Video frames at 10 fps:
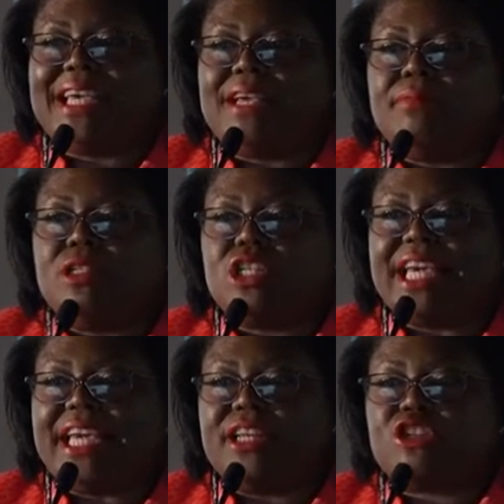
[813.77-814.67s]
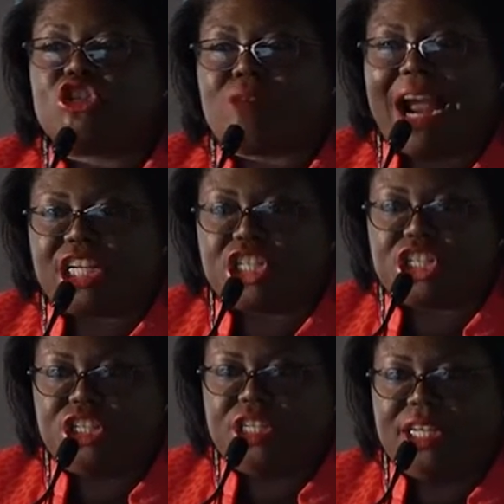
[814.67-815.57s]
able to gain
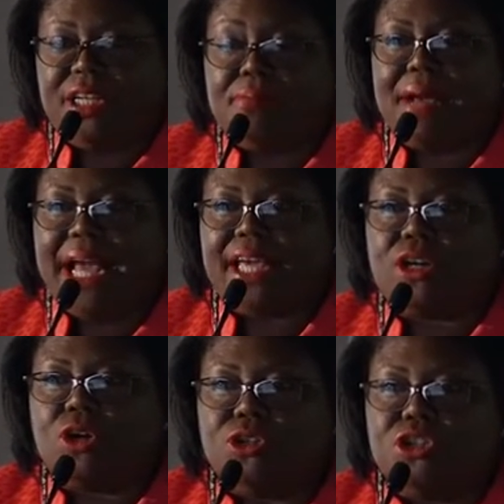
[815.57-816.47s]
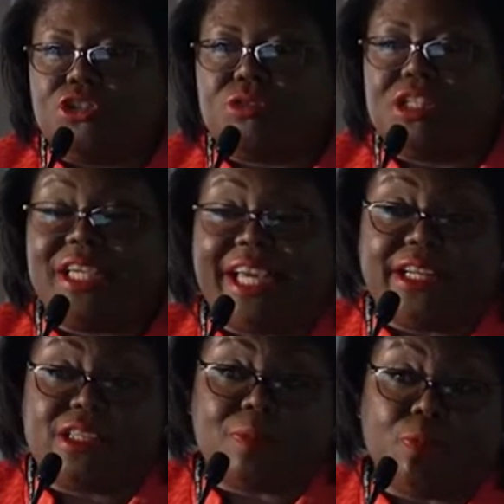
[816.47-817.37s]
traction in my country to get
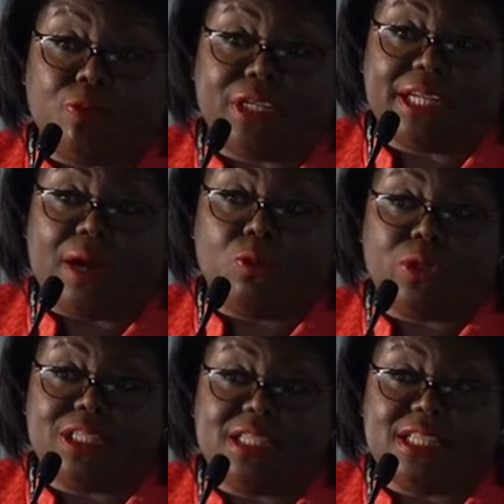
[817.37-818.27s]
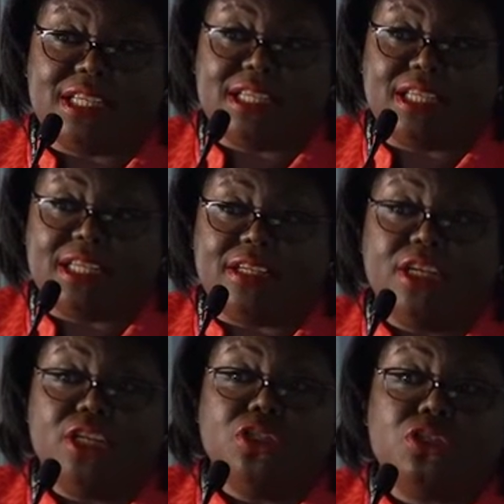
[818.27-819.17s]
the support that was needed
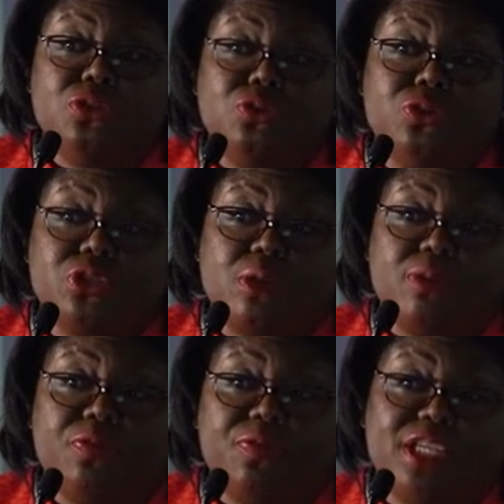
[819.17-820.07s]
to do some of